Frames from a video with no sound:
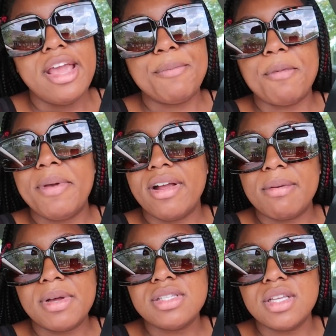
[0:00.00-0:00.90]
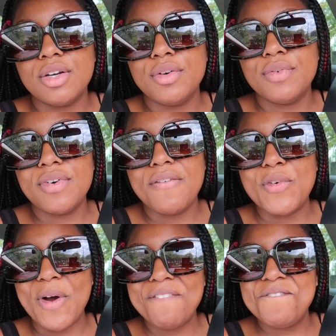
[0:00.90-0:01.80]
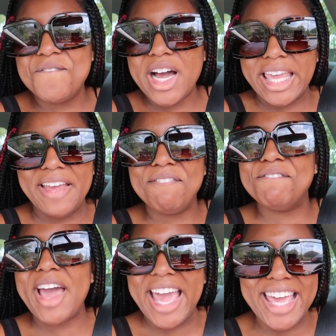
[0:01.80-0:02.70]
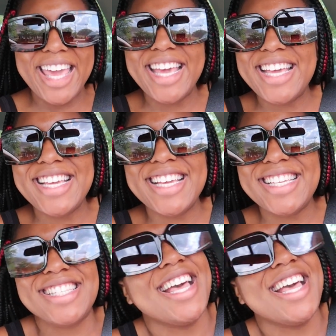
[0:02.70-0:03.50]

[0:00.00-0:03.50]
and preparing myself for fucking Vegas.